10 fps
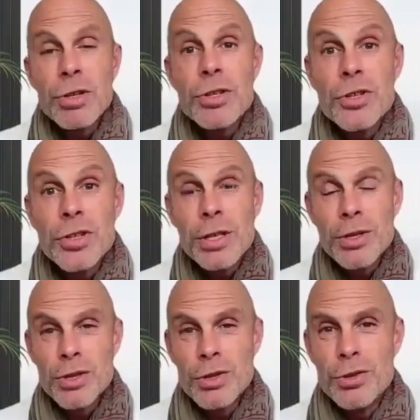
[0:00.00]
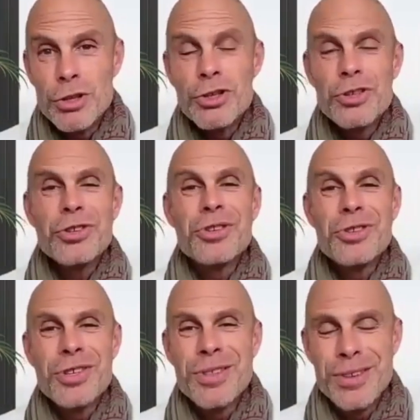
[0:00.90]
you can see the solutions and you can
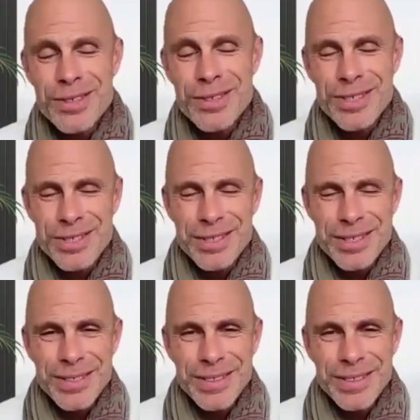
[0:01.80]
see the answers.